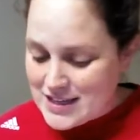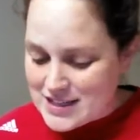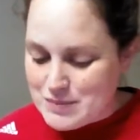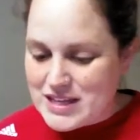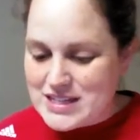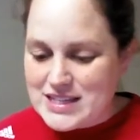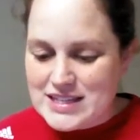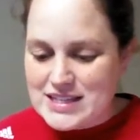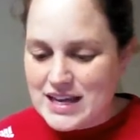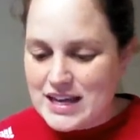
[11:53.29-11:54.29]
Some of these
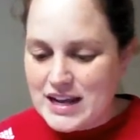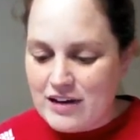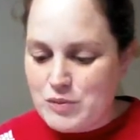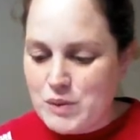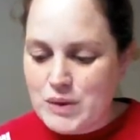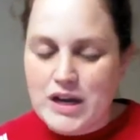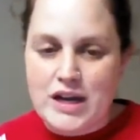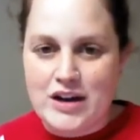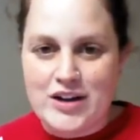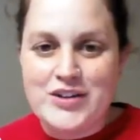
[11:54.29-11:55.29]
things that I've been
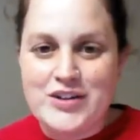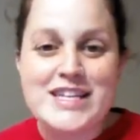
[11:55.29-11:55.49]
working on